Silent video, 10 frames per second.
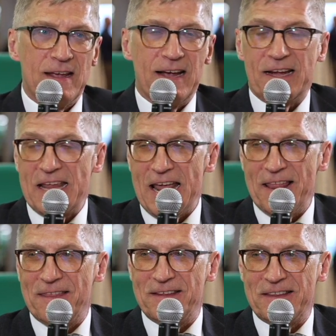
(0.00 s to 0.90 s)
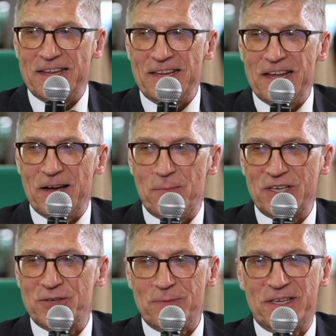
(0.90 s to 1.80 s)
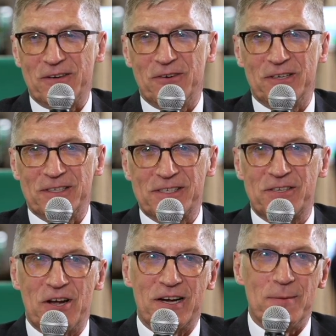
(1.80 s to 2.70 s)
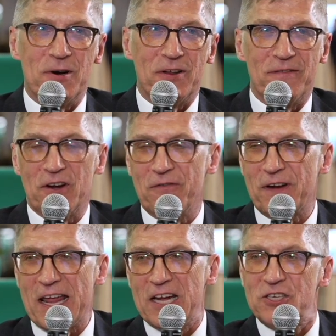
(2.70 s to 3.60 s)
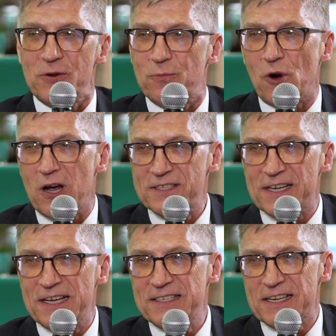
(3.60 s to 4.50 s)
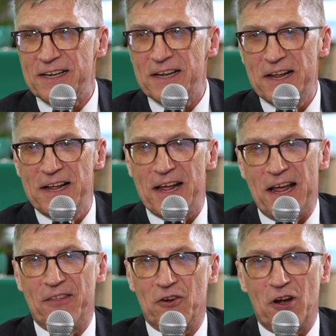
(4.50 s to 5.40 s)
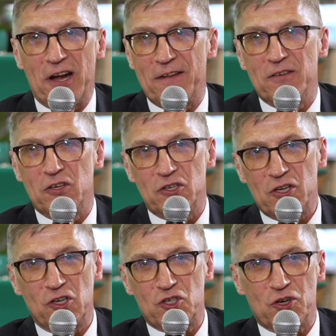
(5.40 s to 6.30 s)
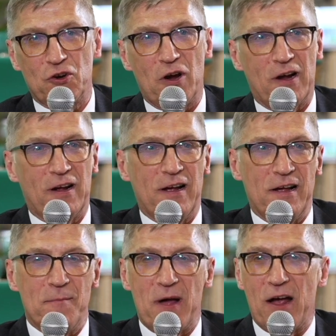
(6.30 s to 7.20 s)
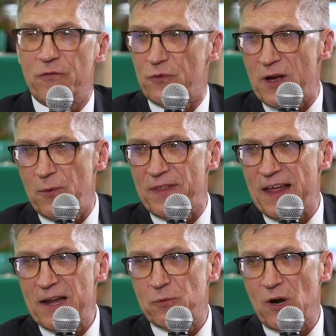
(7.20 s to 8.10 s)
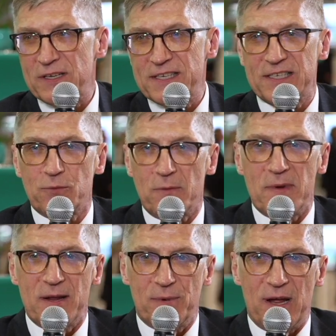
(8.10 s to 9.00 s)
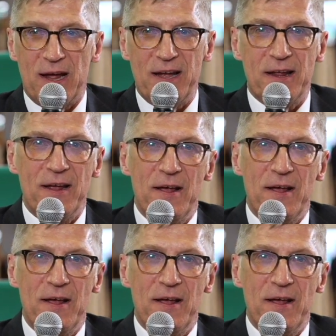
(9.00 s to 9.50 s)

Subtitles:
Again, the budget materials talk about a verification process, and they're not even sure how frequent that process would be applied.